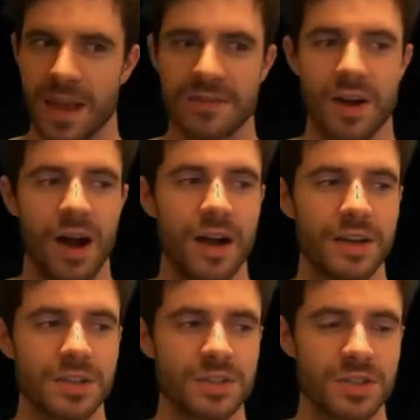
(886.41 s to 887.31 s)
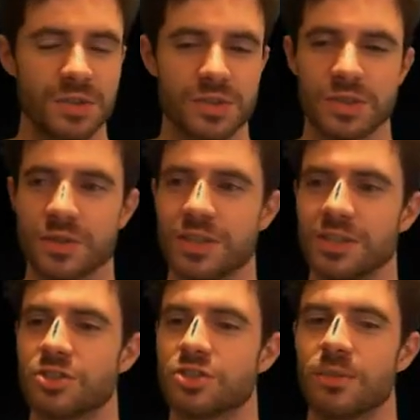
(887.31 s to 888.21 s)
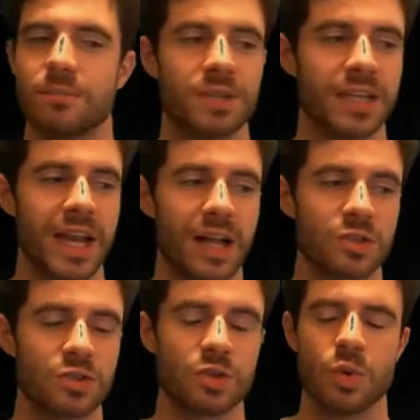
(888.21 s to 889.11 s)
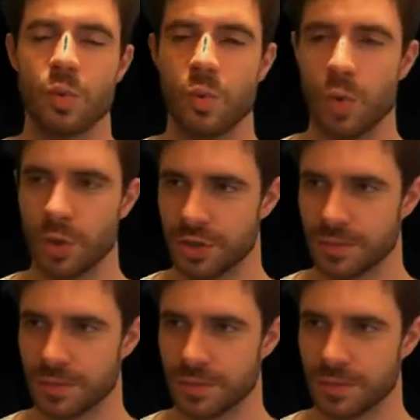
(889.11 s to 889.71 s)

If I didn't choose to do it, somebody else would.